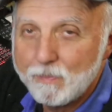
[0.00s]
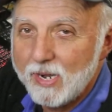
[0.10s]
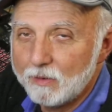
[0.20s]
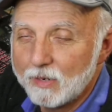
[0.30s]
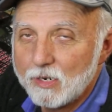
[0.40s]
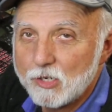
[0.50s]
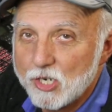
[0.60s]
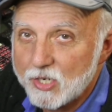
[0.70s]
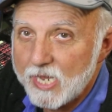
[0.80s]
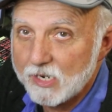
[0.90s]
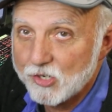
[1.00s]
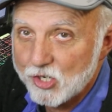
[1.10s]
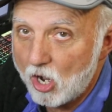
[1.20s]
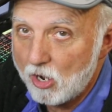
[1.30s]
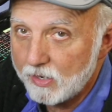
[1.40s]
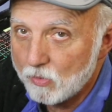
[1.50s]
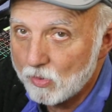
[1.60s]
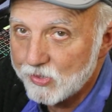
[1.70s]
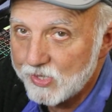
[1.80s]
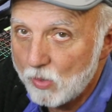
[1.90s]
minute and just get it started, and
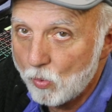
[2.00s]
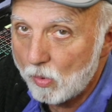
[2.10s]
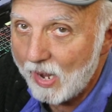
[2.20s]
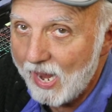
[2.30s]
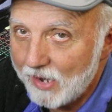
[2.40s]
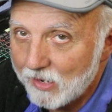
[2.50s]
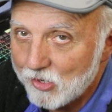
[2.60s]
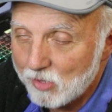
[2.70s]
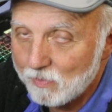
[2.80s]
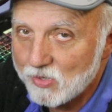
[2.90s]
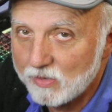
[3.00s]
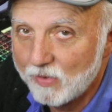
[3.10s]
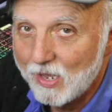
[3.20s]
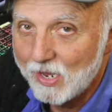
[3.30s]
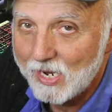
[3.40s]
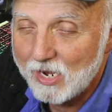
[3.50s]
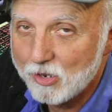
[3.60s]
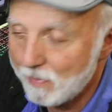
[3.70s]
we'll see where we're at in terms of getting the